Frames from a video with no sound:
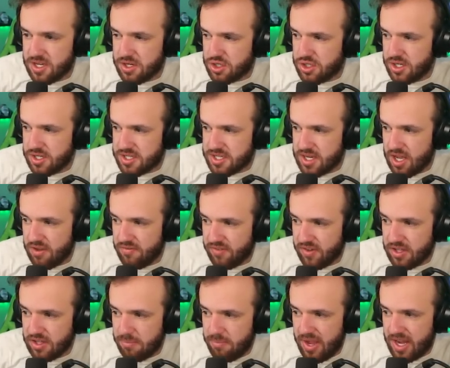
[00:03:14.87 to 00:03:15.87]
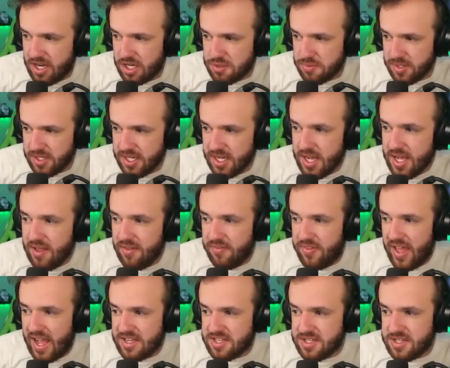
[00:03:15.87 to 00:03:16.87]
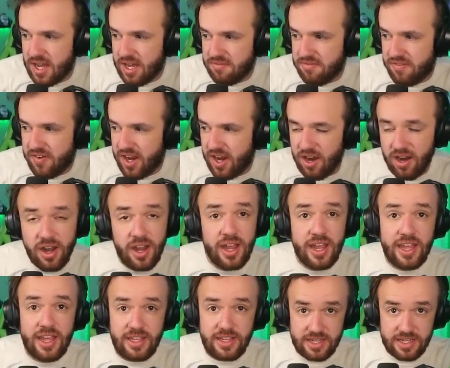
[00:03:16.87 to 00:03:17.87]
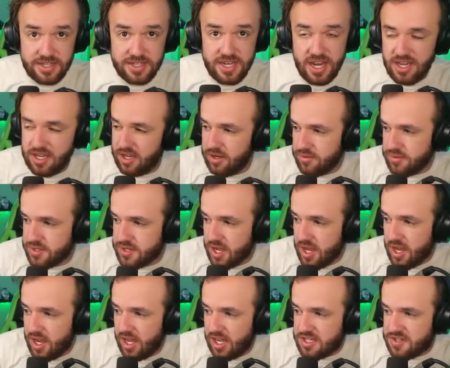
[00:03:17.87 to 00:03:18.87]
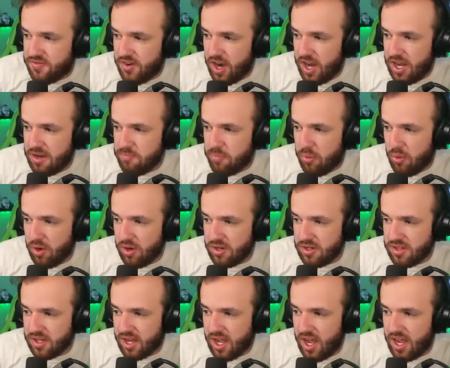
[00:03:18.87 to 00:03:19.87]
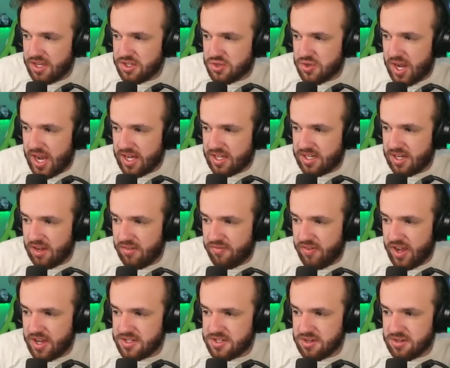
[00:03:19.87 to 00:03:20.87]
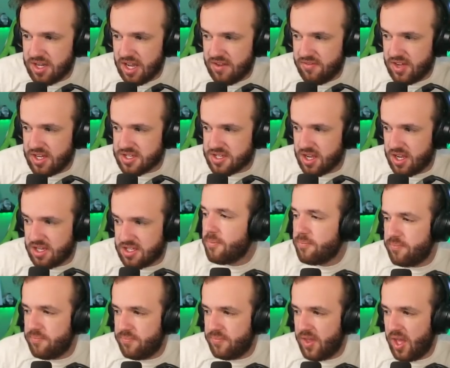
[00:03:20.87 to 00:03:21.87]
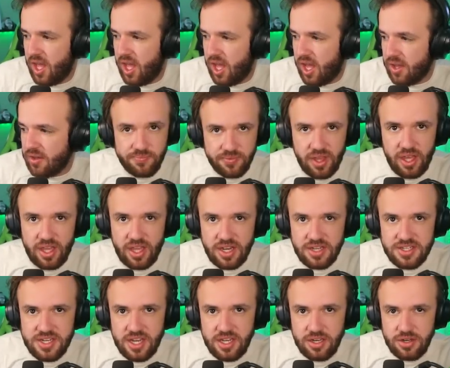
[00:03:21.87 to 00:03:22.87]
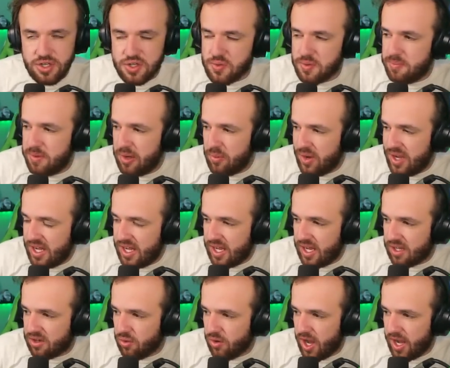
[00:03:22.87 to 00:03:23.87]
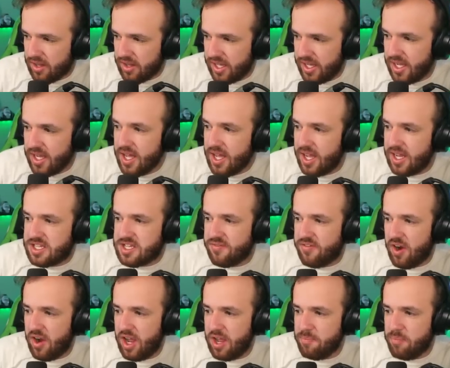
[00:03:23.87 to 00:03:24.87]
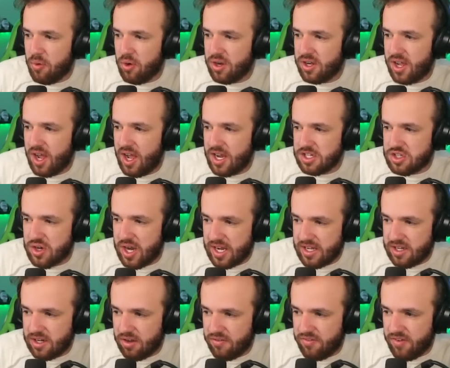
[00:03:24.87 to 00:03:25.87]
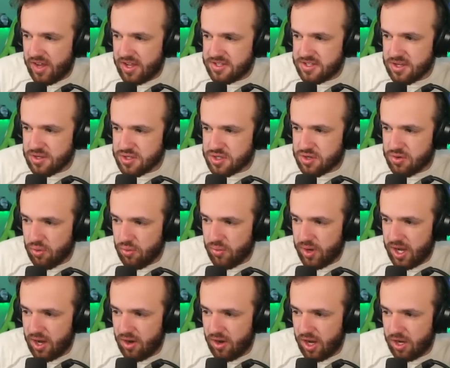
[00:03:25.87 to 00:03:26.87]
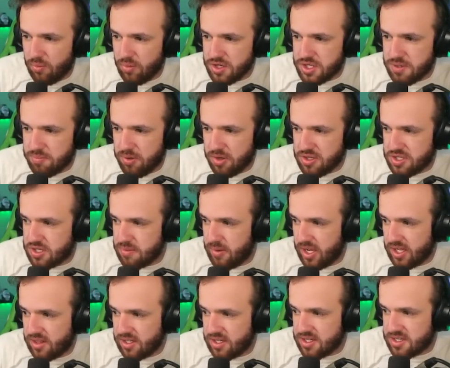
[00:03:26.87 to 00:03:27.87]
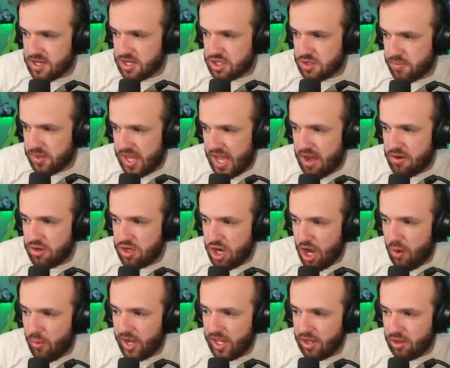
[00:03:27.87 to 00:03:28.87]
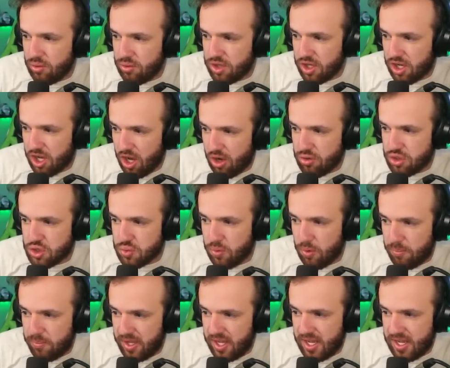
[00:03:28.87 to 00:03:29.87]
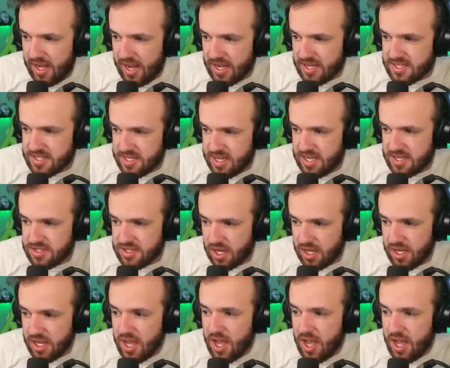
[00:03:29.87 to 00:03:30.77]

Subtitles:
itself in the management. That's not fair. He continues. It's very important to the contract at Alphonso Davies. He continues with me reading it correctly. It's a very important contract in Alphonso's career, and we're supposed to make the decision without knowing who the coach will be next season